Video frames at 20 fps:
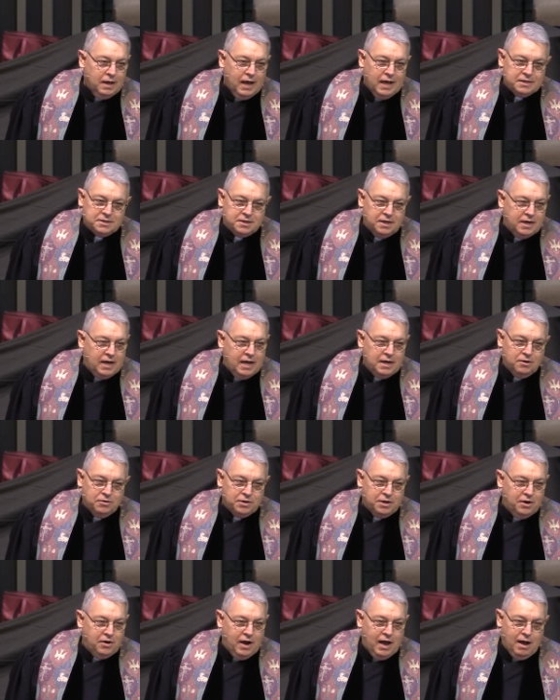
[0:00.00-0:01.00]
I said, I
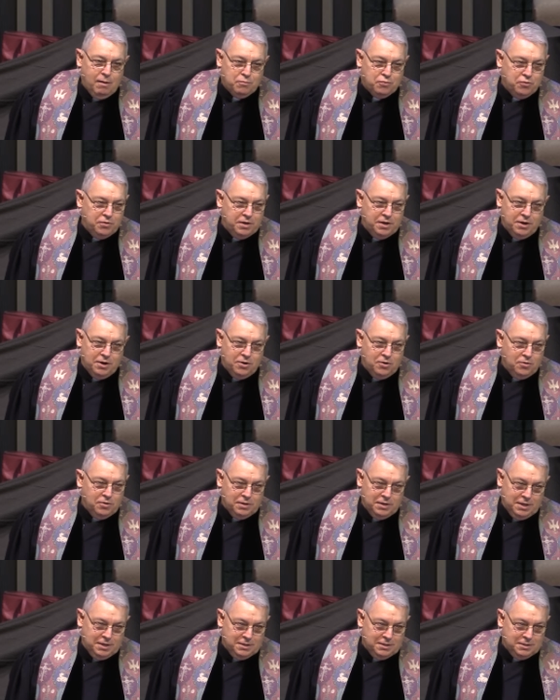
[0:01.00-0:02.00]
don't care how pretty a
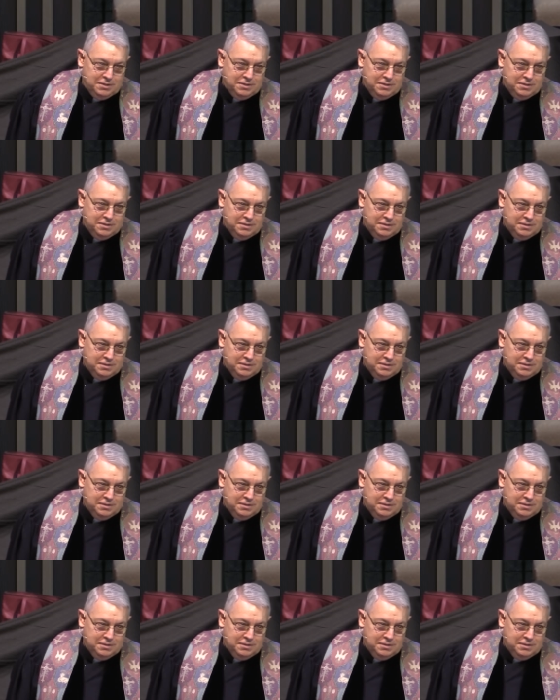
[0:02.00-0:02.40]
girl is.